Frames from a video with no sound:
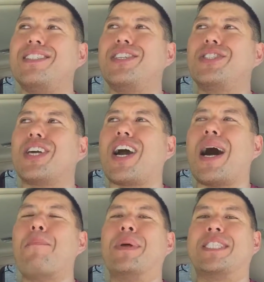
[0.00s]
just a
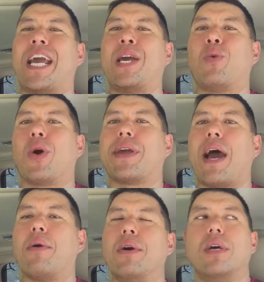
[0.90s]
compensating
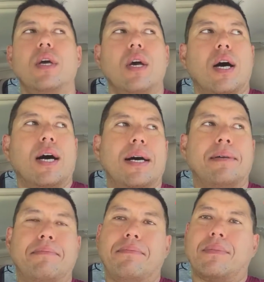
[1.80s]
workout.
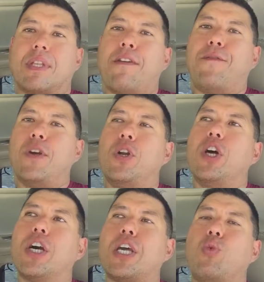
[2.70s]
Um, if you
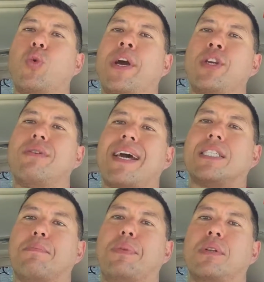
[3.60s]
look at when you
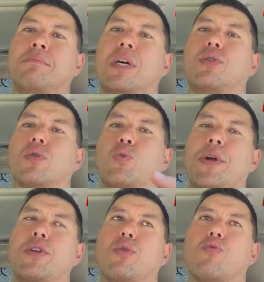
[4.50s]
actually build muscle, it's
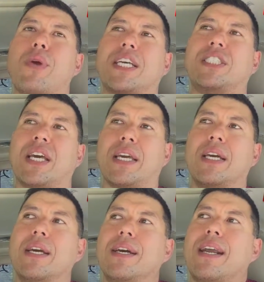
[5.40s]
when you're resting.
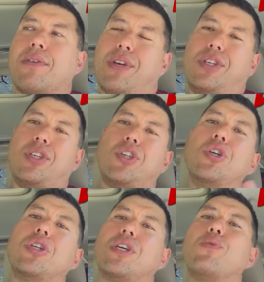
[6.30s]
Now, this is
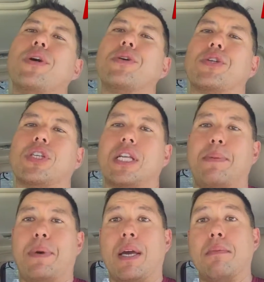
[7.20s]
usually when you're
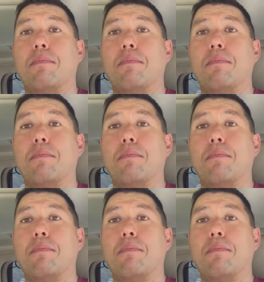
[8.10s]
sleeping,